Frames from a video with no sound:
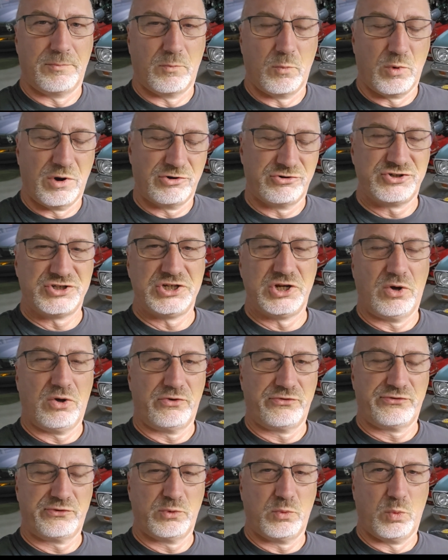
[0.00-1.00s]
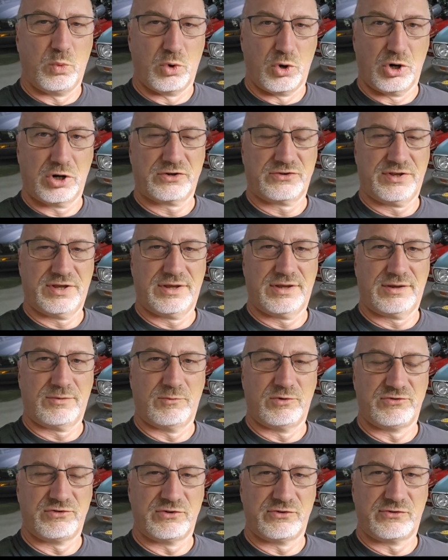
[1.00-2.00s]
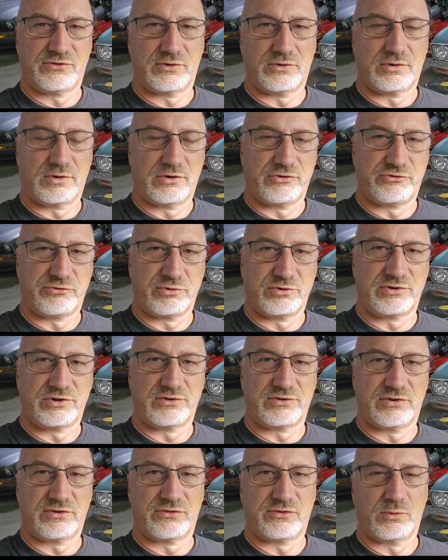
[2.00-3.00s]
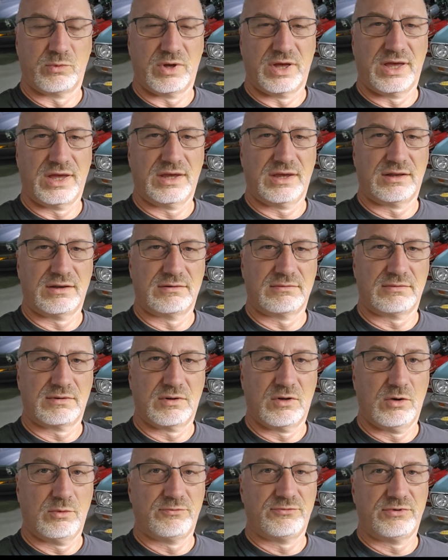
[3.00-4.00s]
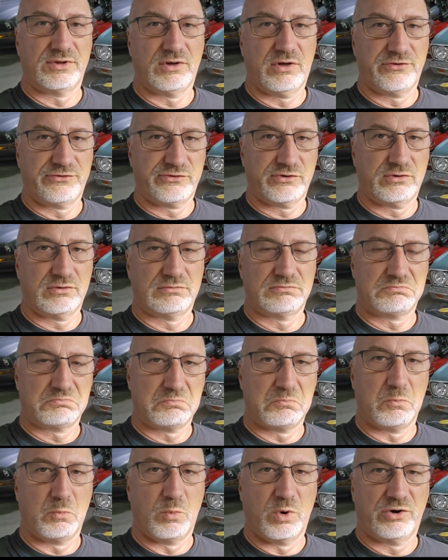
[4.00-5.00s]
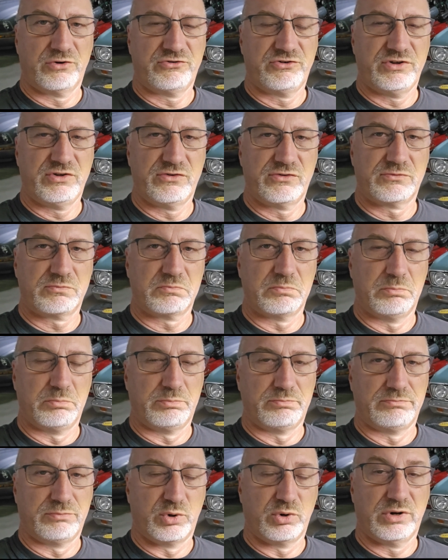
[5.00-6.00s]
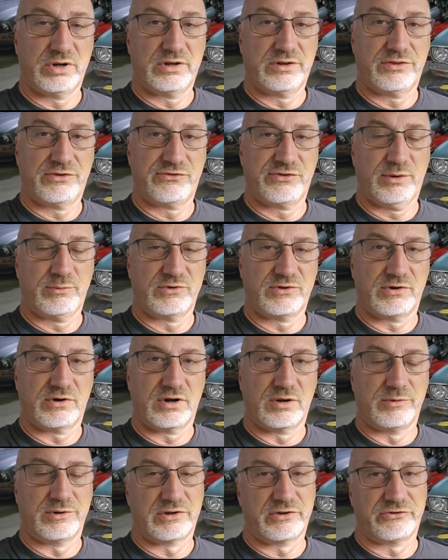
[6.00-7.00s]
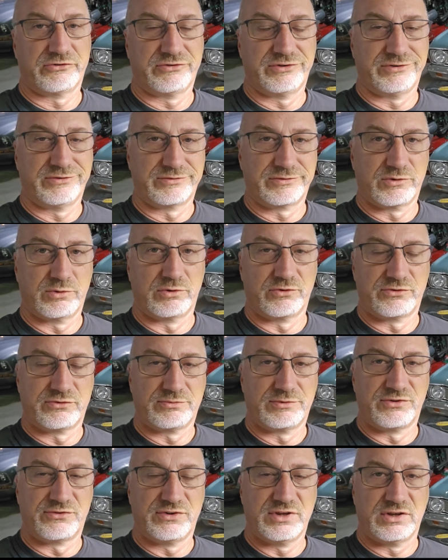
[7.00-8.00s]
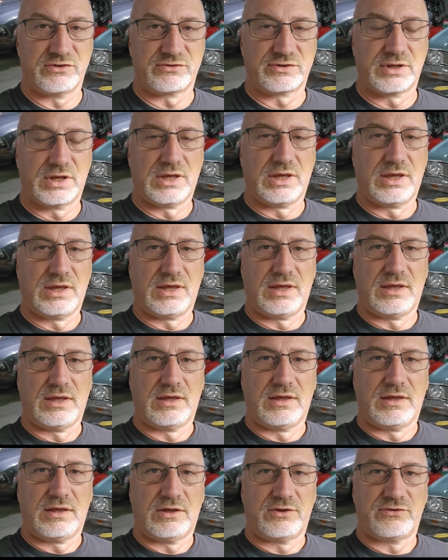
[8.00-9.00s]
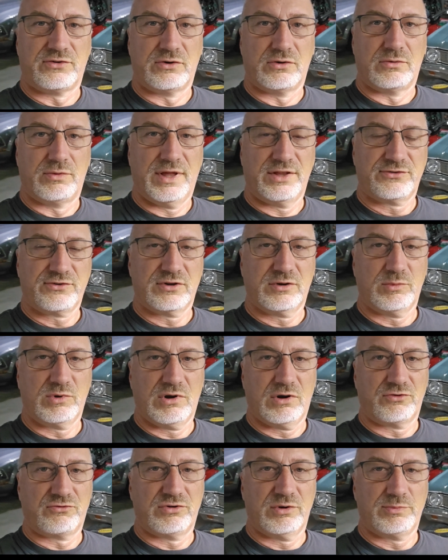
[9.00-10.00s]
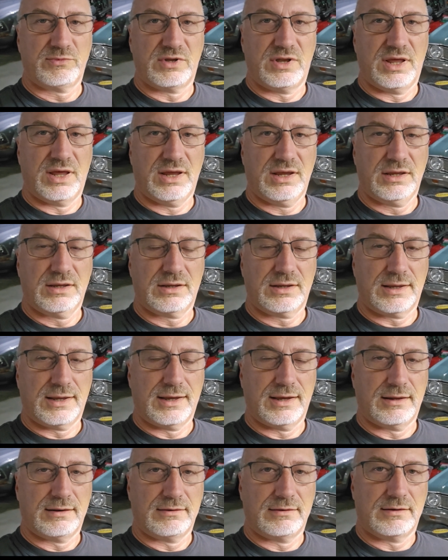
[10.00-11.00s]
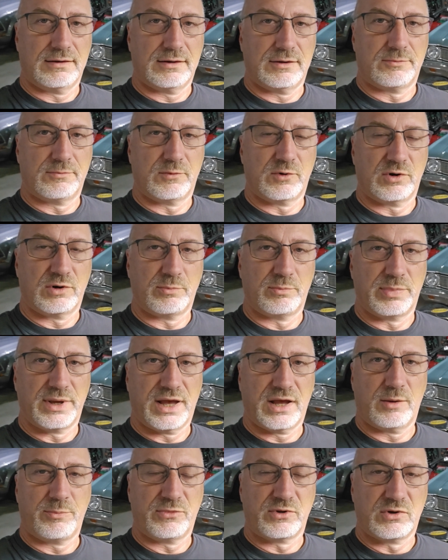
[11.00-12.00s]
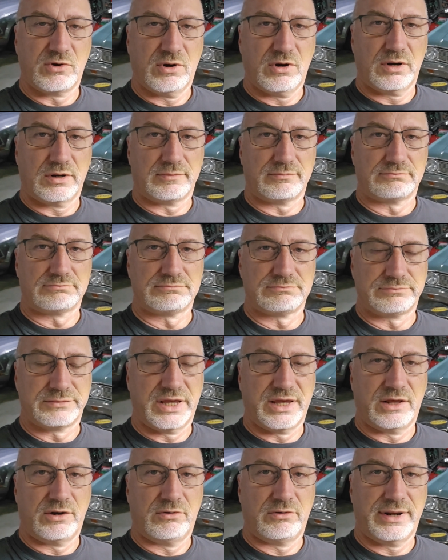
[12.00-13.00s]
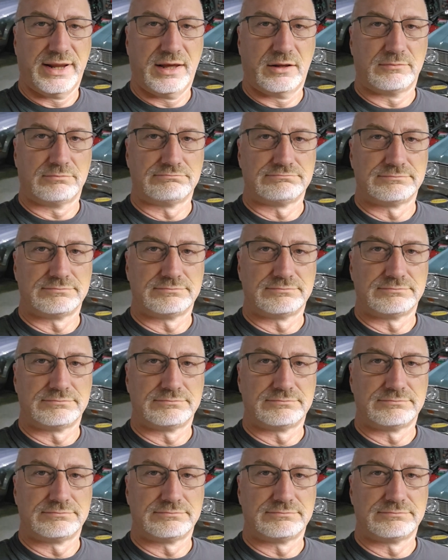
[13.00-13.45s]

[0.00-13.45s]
where she also worked, which is a short distance away, and hopefully also where she's buried in the cemetery, because she's, of course, deceased. So that's going to be our trip today, and we're going to pack up the car and head on out.